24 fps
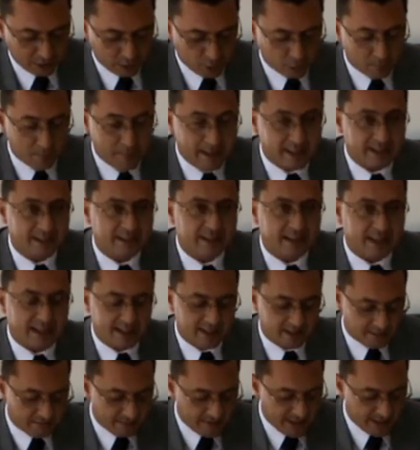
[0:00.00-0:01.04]
to
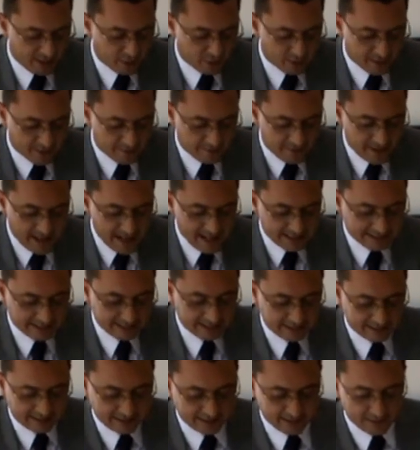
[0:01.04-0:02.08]
maintain the value of
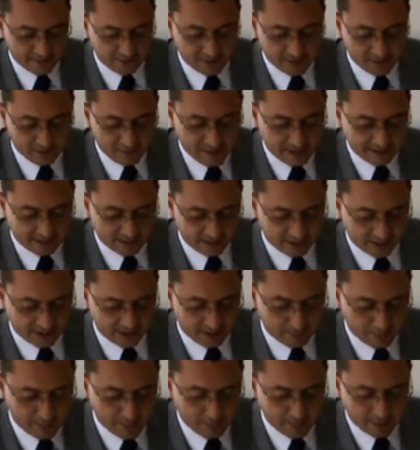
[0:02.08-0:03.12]
assets of investors
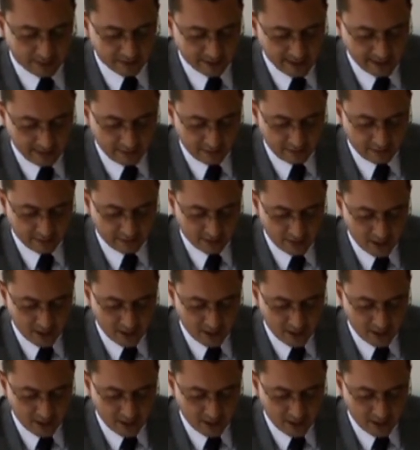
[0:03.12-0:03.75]
in public debt